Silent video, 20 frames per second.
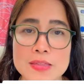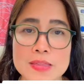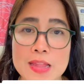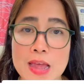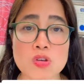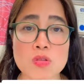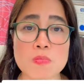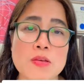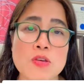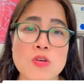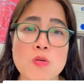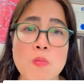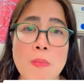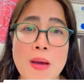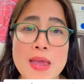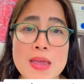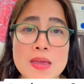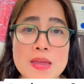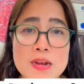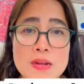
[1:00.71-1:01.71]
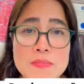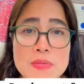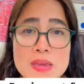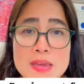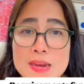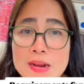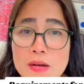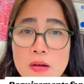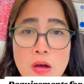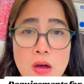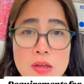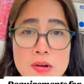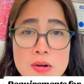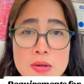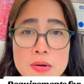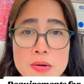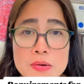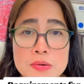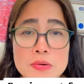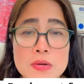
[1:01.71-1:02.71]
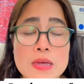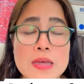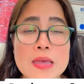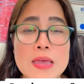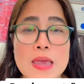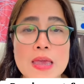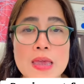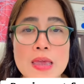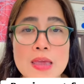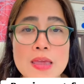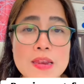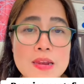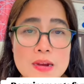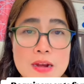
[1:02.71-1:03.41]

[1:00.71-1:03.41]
Now you might gonna be in a condo, in an